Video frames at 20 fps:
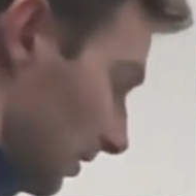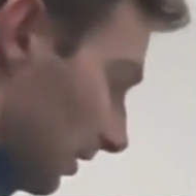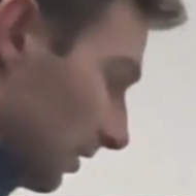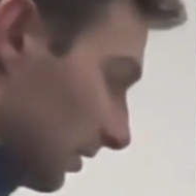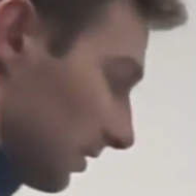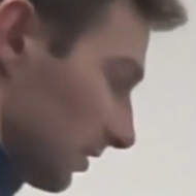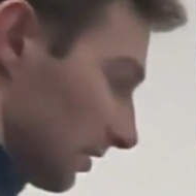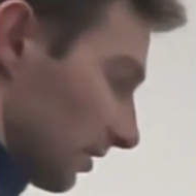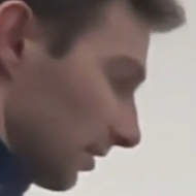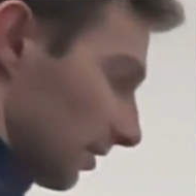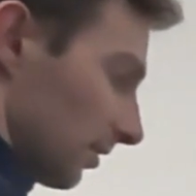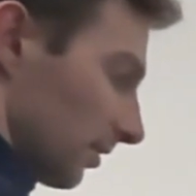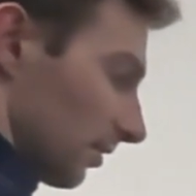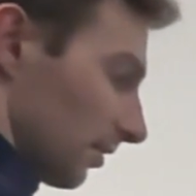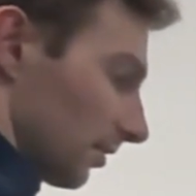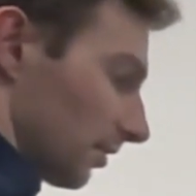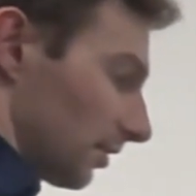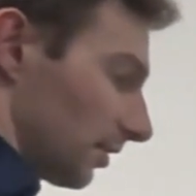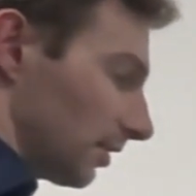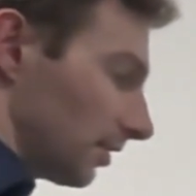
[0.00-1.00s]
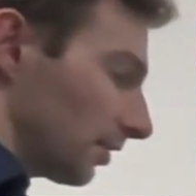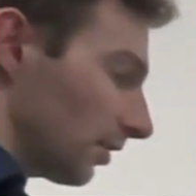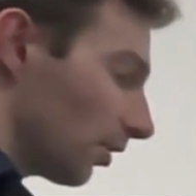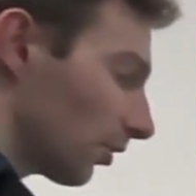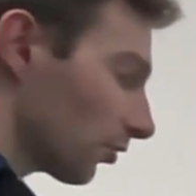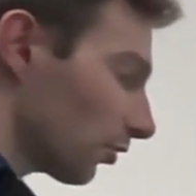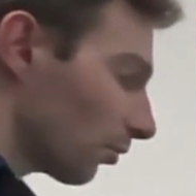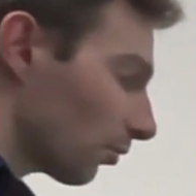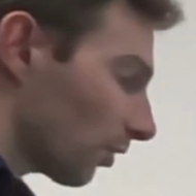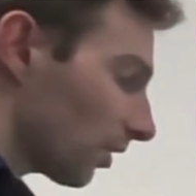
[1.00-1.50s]
that the
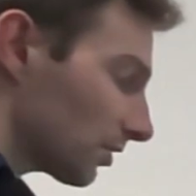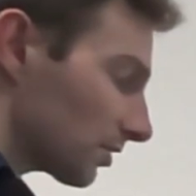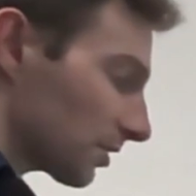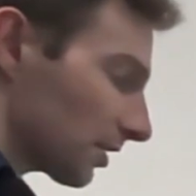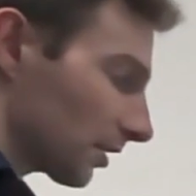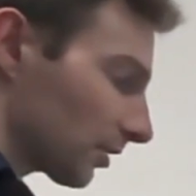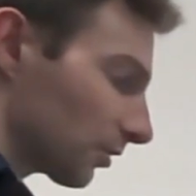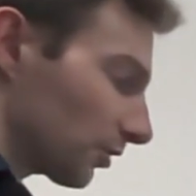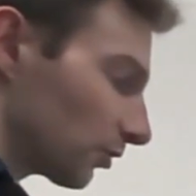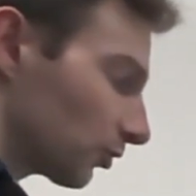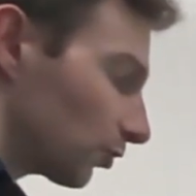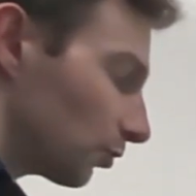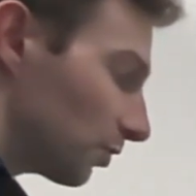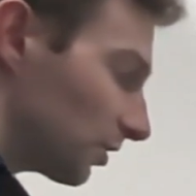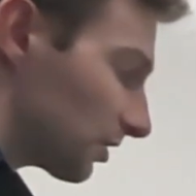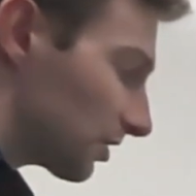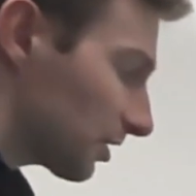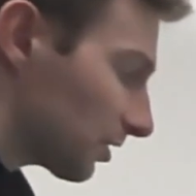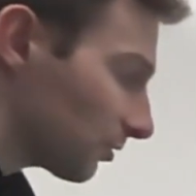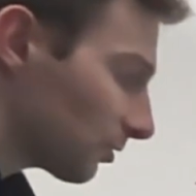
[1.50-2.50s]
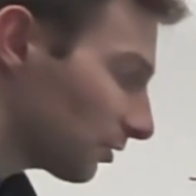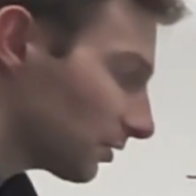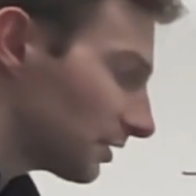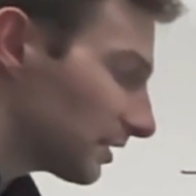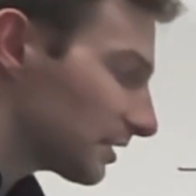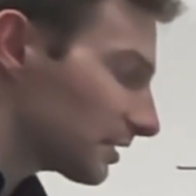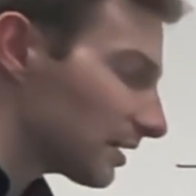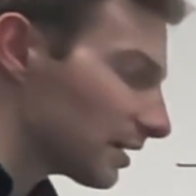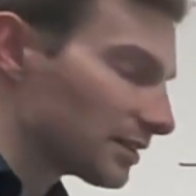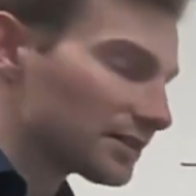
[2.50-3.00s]
other ones are going to be 0.
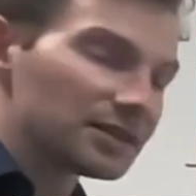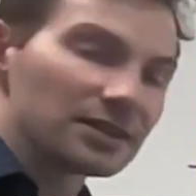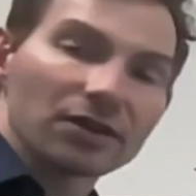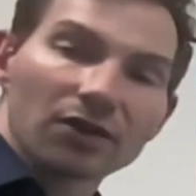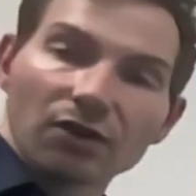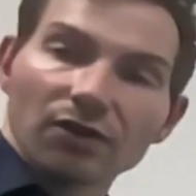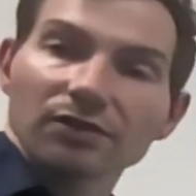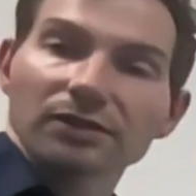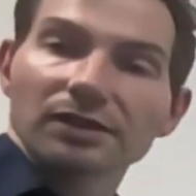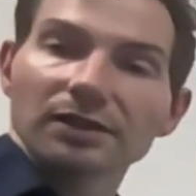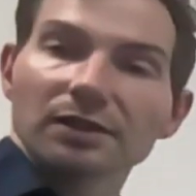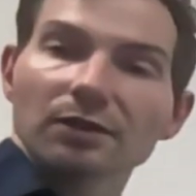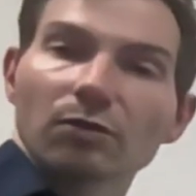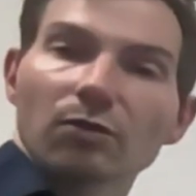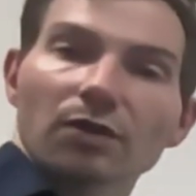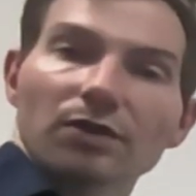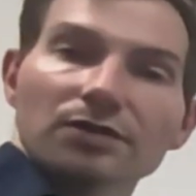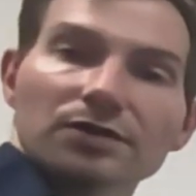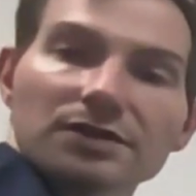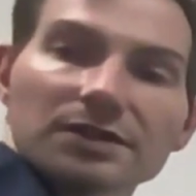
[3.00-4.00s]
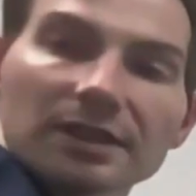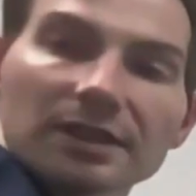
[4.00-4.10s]
These are the only ones